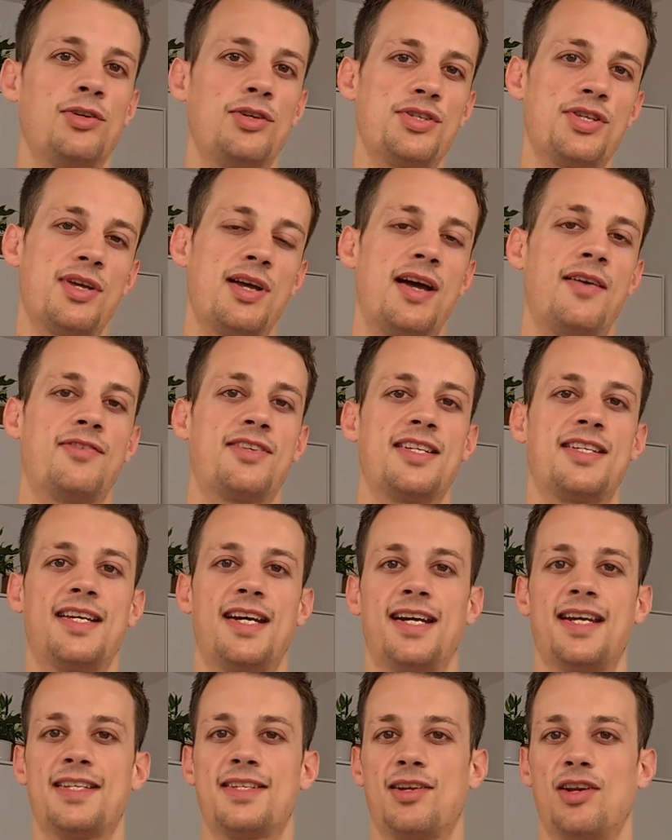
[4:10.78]
then you also have to
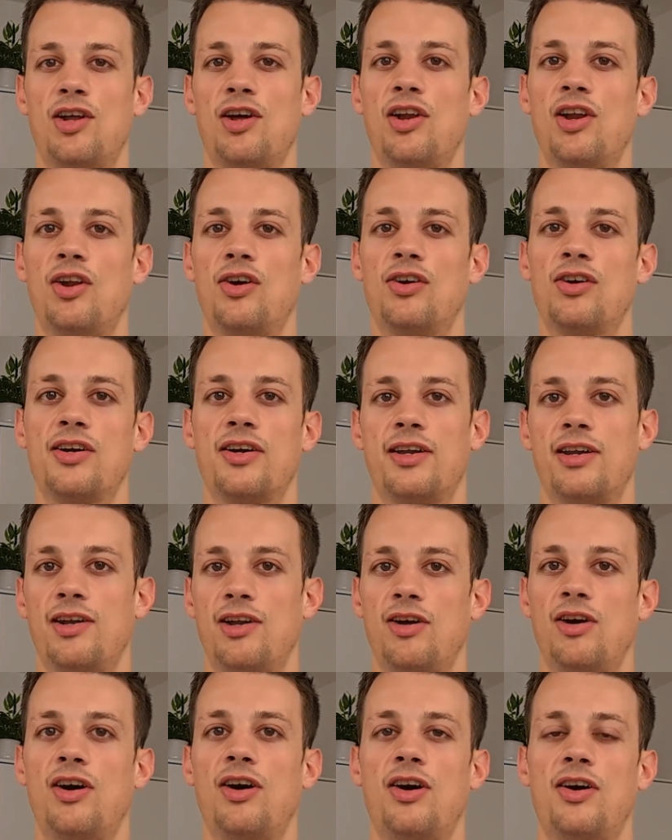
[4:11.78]
diet a lot longer and
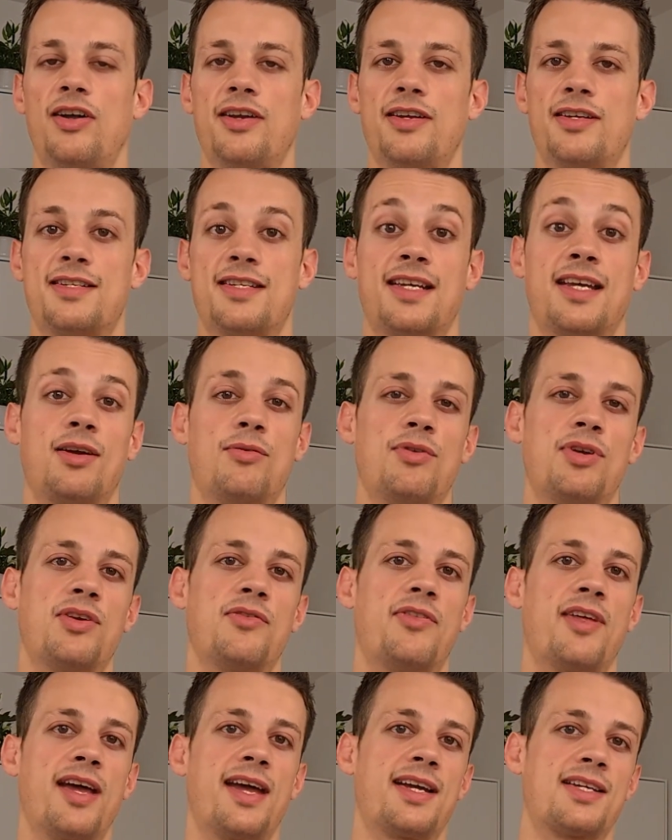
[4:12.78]
a lot harder to get
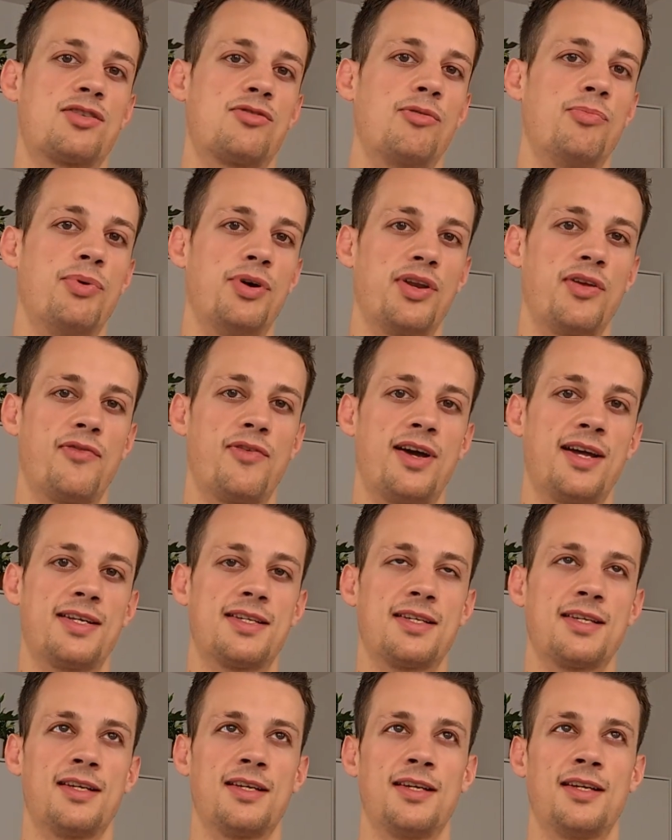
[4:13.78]
rid of that extra body
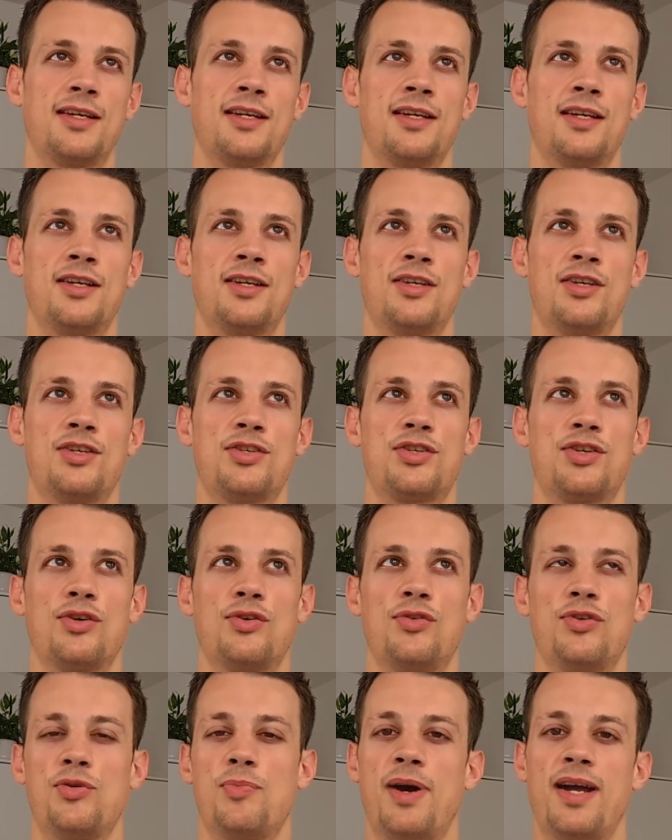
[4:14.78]
fat.
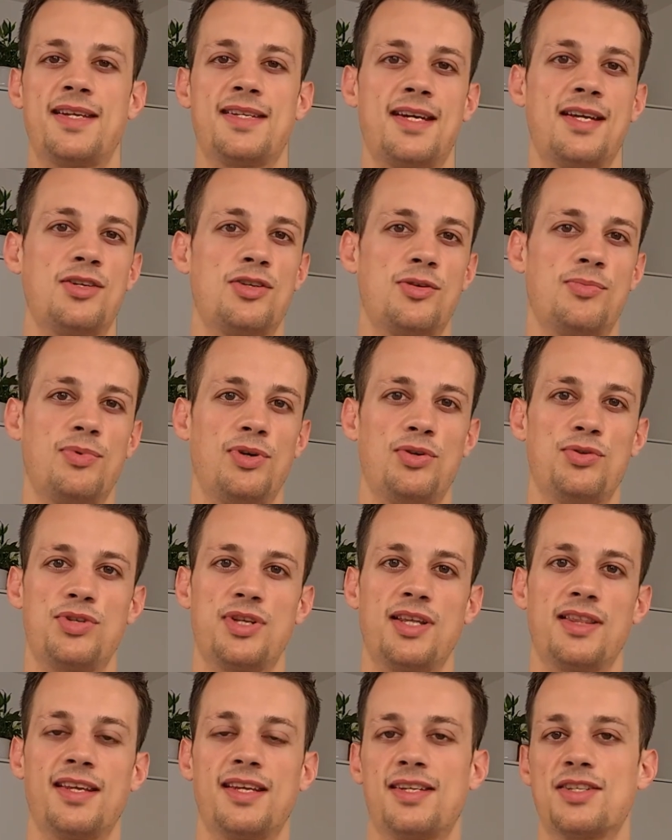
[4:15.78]
So you might end up
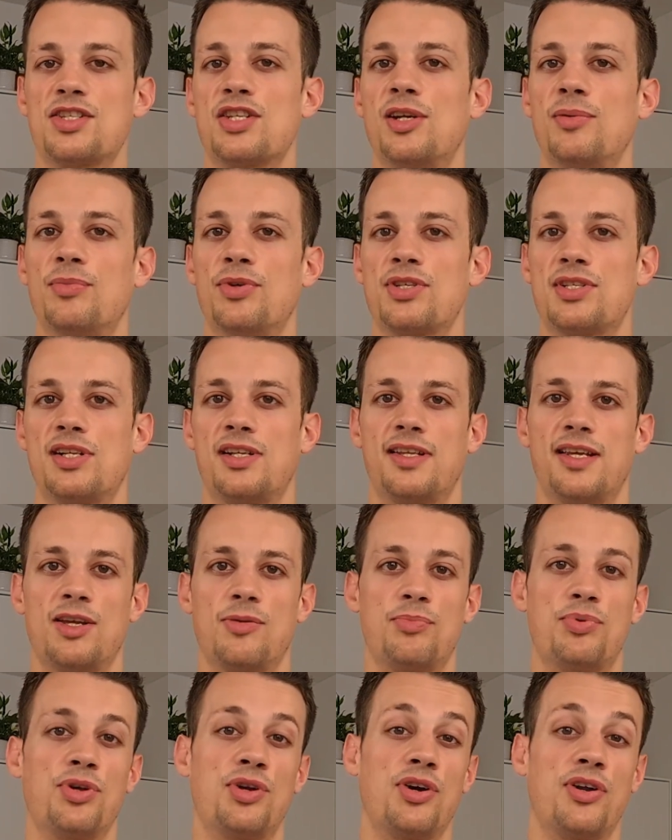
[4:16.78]
losing the additional muscle
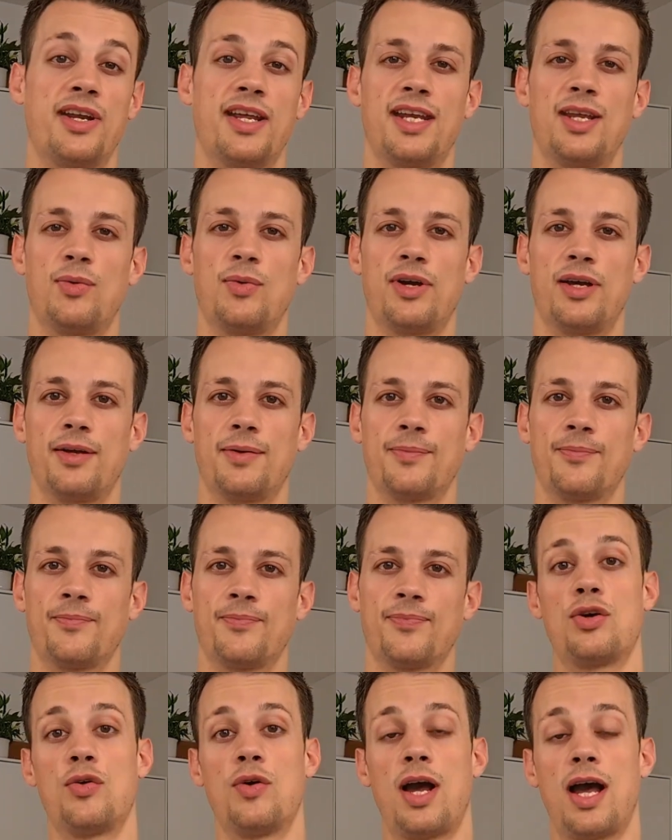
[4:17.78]
that you put on anyway.
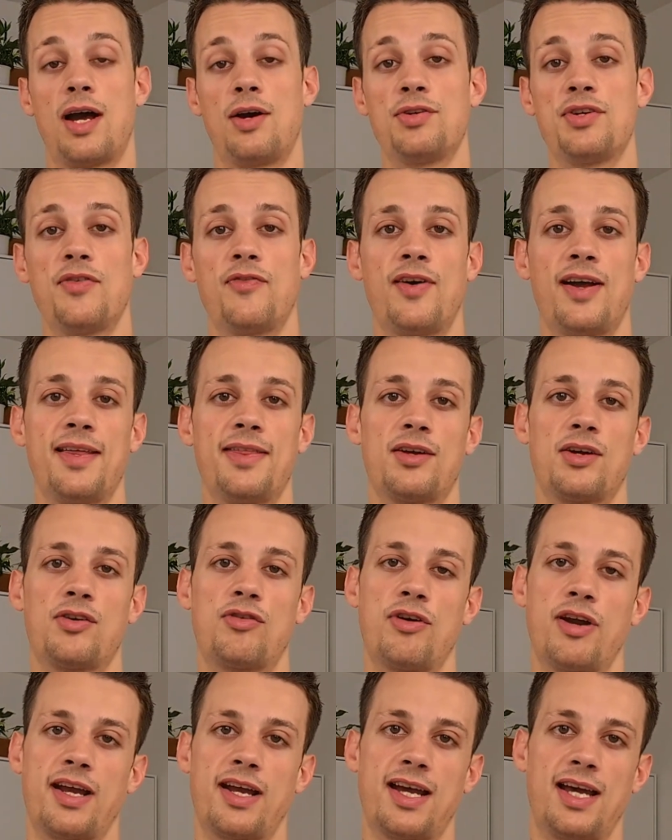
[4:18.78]
So how do you find the
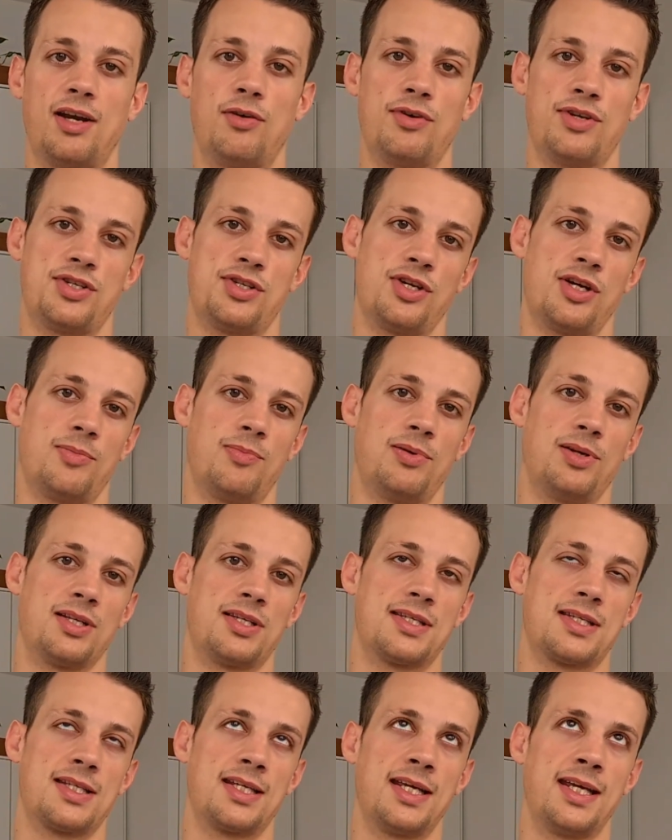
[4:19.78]
correct calorie
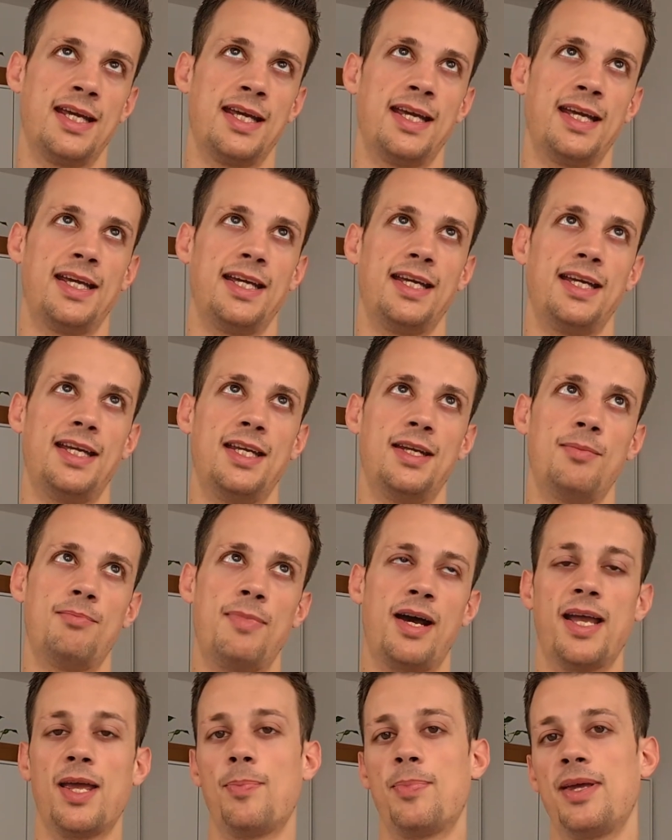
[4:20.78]
surplus? In
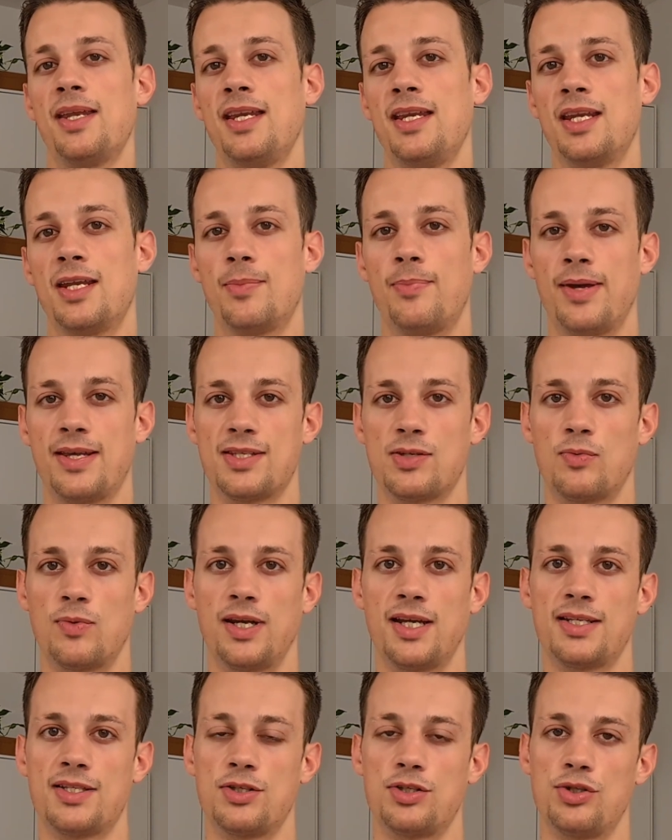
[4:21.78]
my opinion, the best
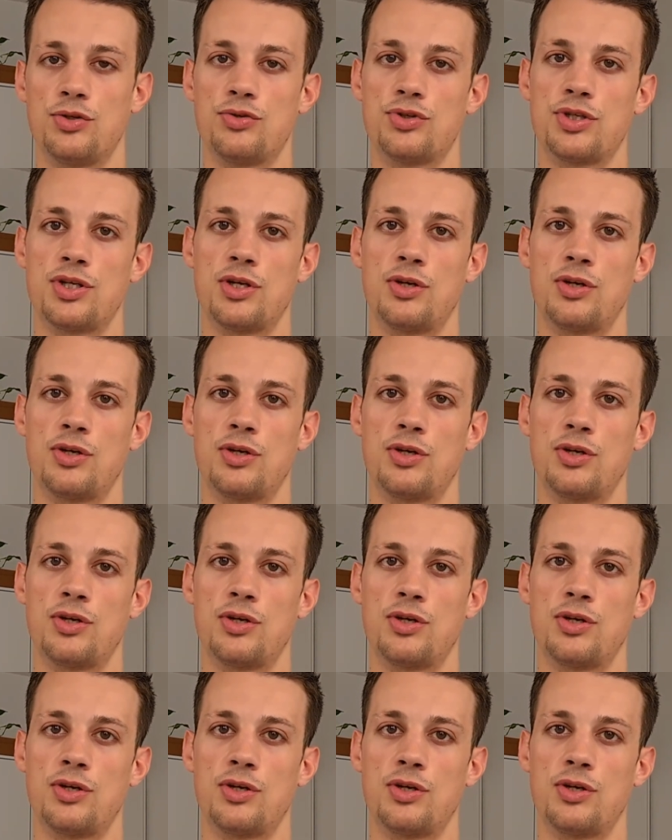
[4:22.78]
way to do